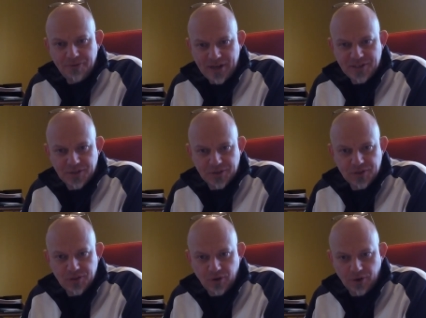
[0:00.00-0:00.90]

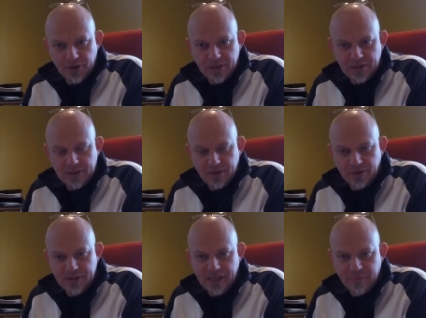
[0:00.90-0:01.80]
faces on
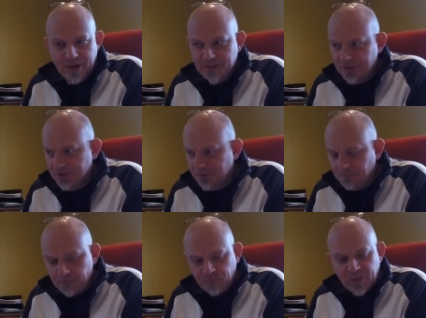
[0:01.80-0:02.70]
a daily basis.
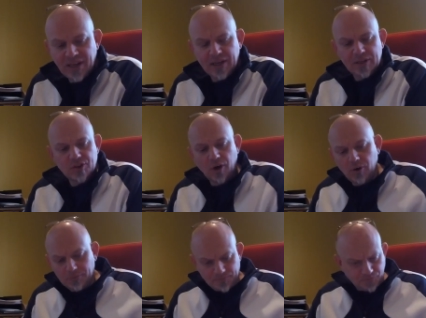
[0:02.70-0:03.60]

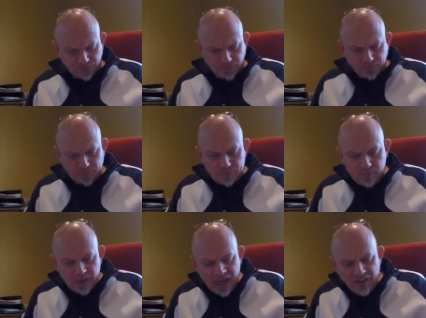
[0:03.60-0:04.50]
So
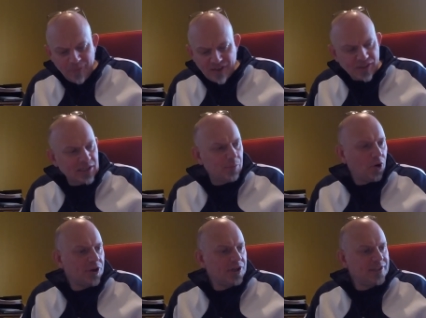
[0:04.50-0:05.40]
I've basically
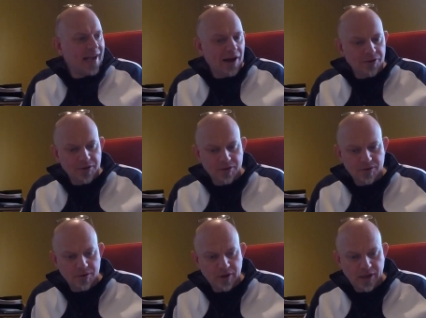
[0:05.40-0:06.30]
broken it down,
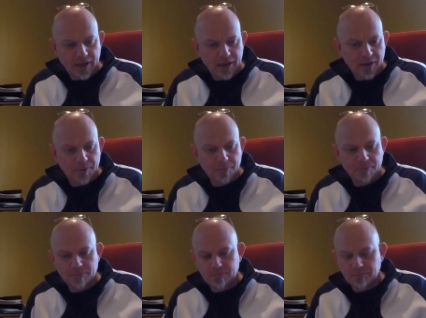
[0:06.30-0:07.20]
and